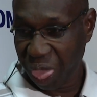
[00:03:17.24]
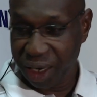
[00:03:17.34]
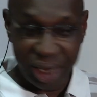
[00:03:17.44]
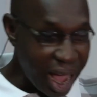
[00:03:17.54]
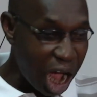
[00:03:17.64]

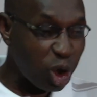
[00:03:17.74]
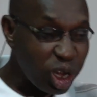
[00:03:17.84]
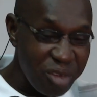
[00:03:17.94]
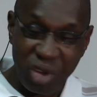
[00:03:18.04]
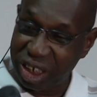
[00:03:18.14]
They are not
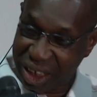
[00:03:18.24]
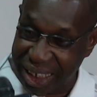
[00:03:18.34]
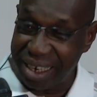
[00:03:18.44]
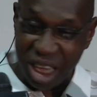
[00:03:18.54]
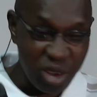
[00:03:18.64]
even
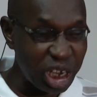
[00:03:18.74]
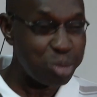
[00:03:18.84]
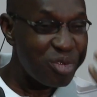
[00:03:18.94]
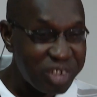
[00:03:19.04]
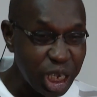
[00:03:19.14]
still given a
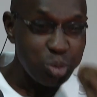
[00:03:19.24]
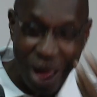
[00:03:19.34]
befitting